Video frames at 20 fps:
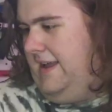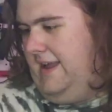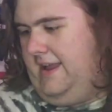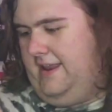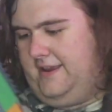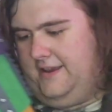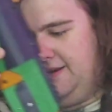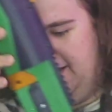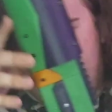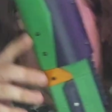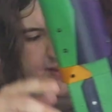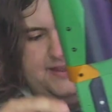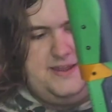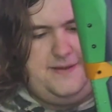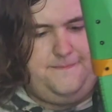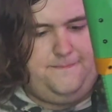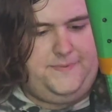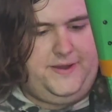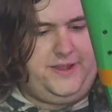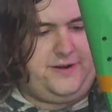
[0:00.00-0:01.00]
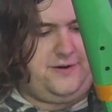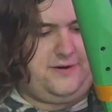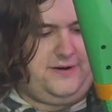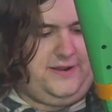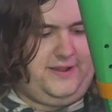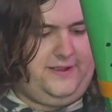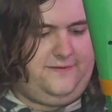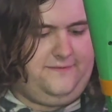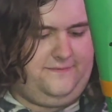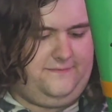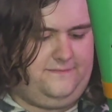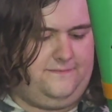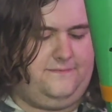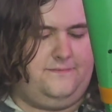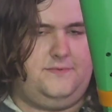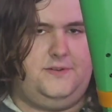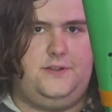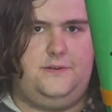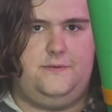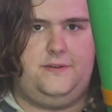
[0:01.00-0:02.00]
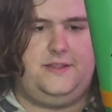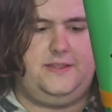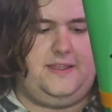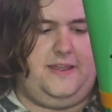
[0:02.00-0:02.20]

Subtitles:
And I need to get better at doing